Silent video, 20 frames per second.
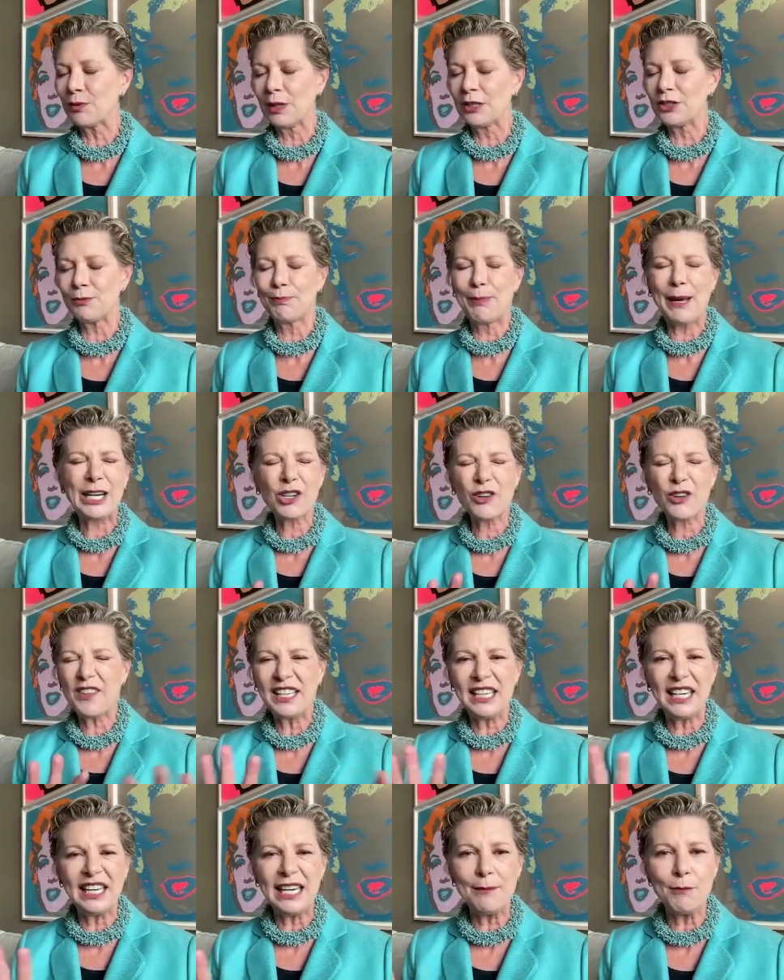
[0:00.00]
she, better
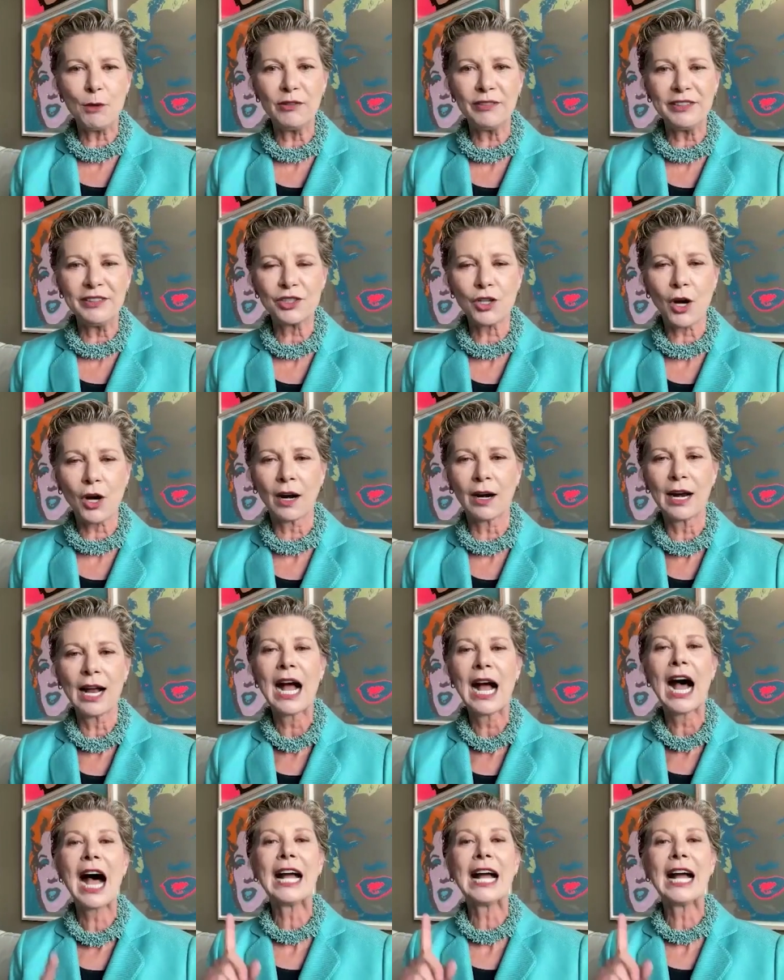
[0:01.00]
than any movie star.